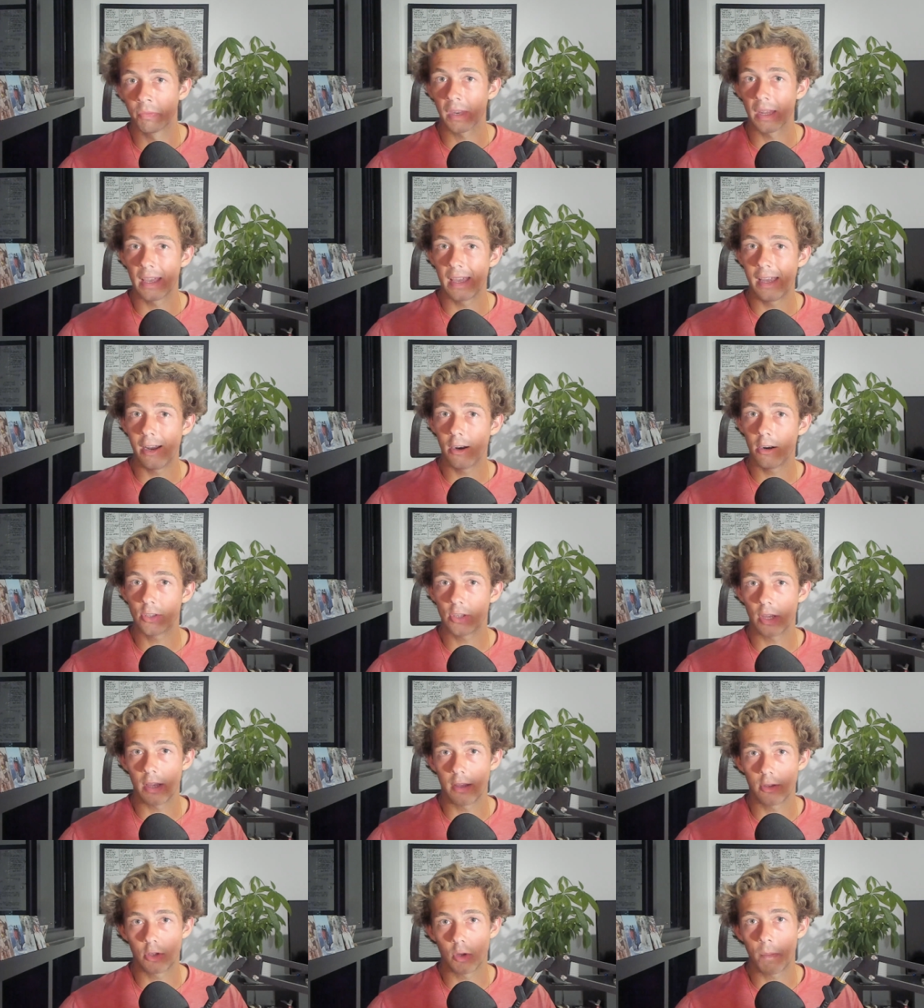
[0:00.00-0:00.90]
here's
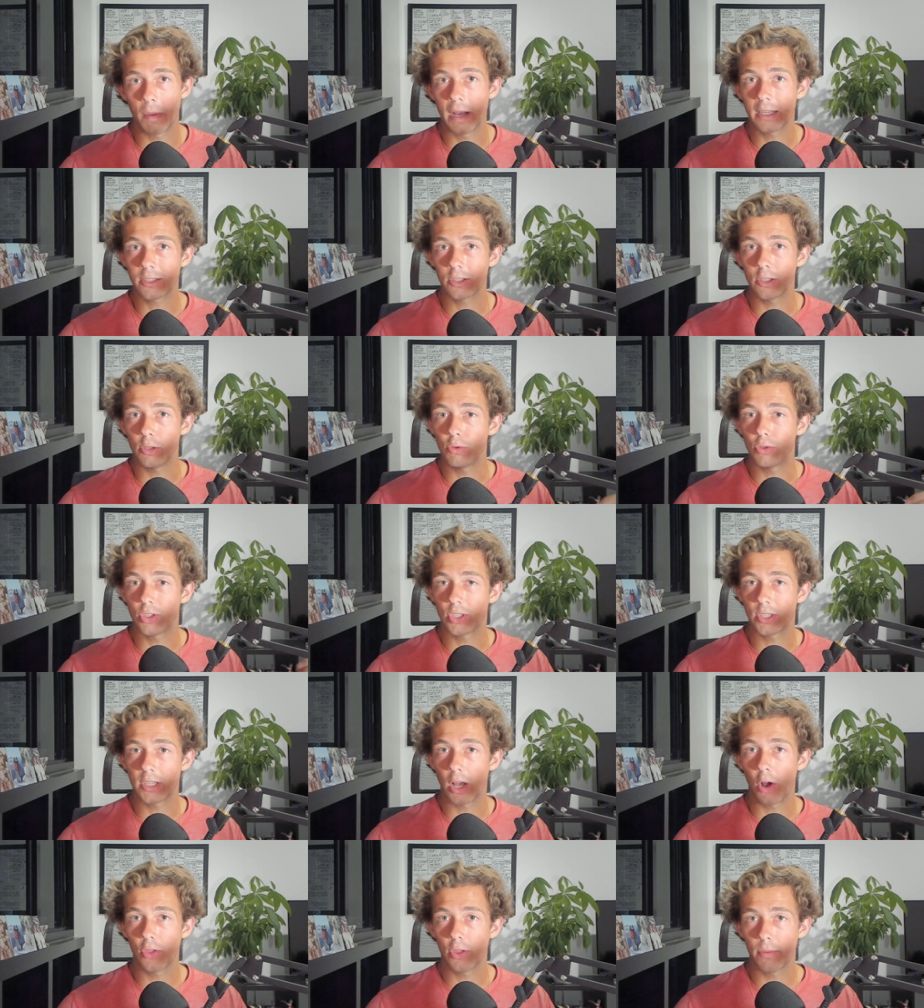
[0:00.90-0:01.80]
so basically you
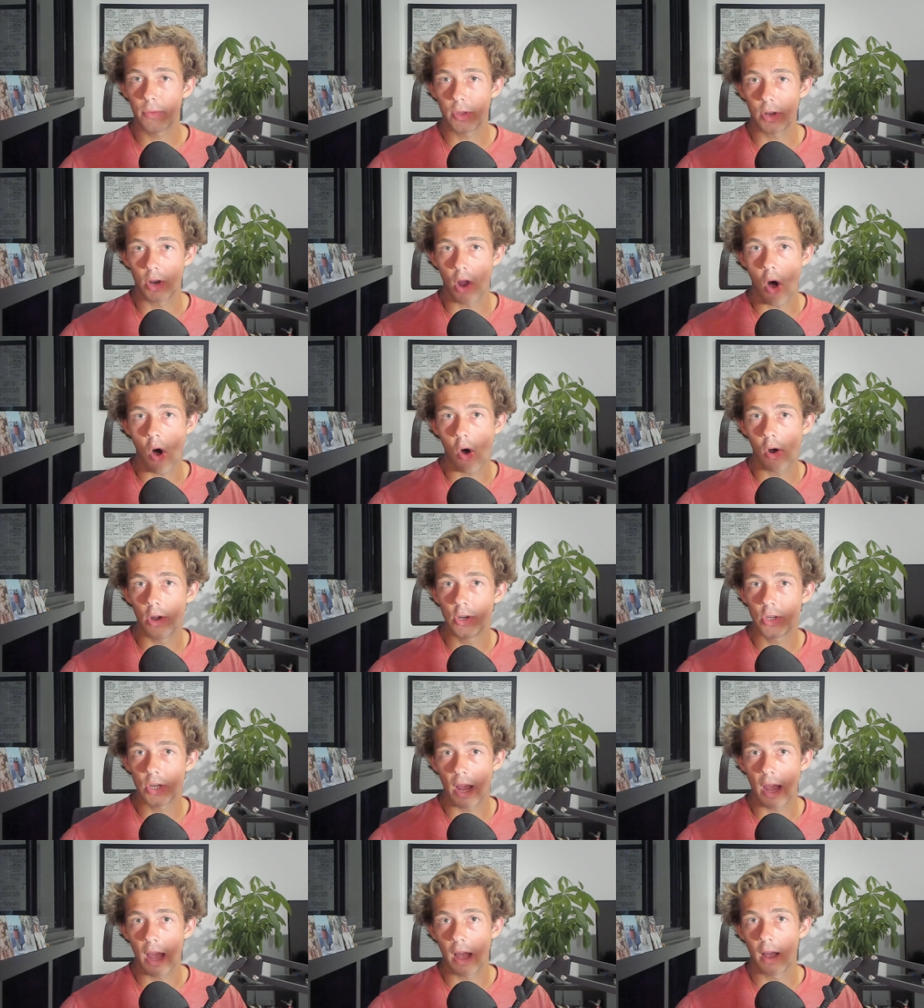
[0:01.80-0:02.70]
sell them the
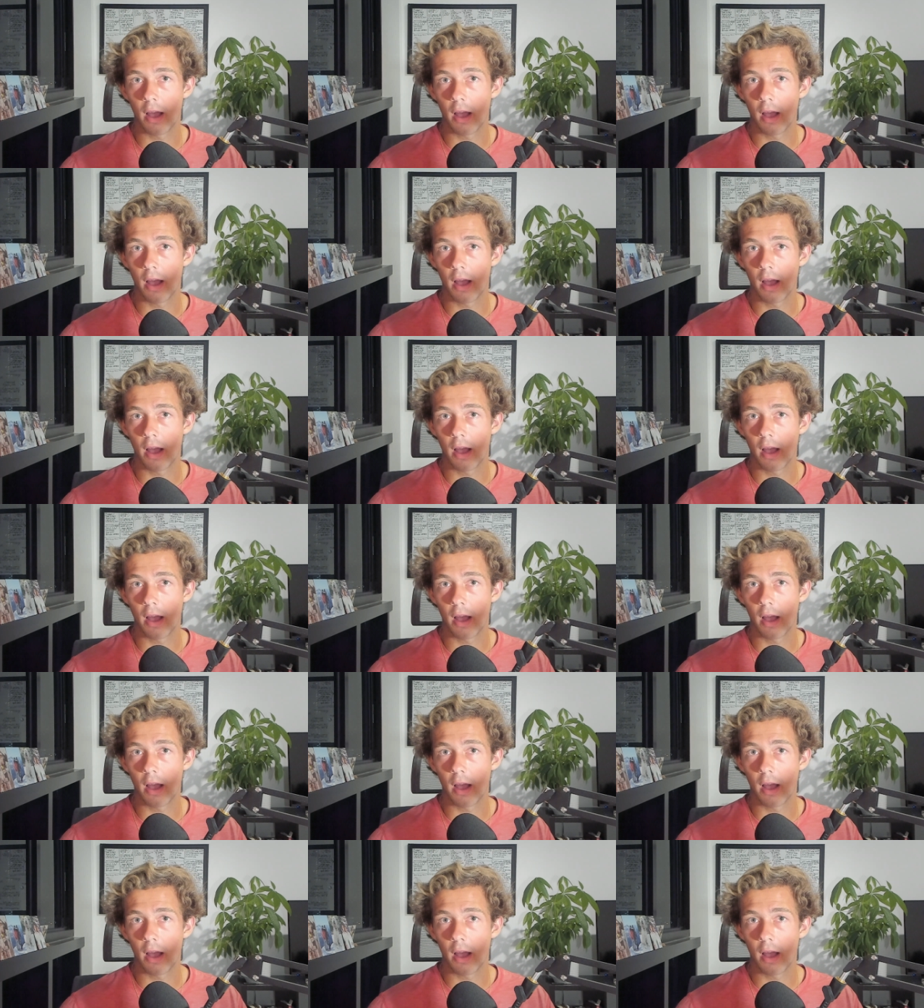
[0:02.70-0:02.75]
knowledge